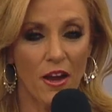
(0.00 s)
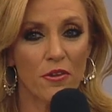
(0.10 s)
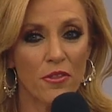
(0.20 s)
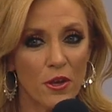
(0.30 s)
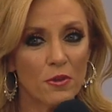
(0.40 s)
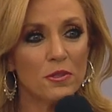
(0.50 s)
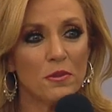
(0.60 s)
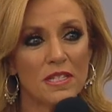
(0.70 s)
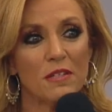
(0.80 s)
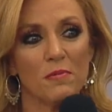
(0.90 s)
are those
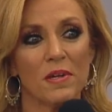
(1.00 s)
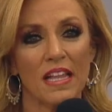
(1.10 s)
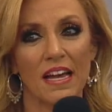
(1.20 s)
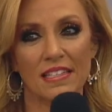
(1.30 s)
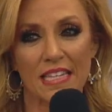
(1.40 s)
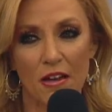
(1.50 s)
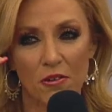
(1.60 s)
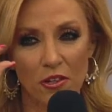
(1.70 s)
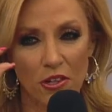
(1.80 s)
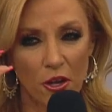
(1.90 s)
who didn't realize how
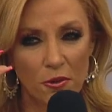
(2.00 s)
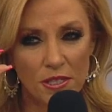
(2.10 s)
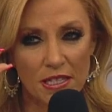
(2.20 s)
close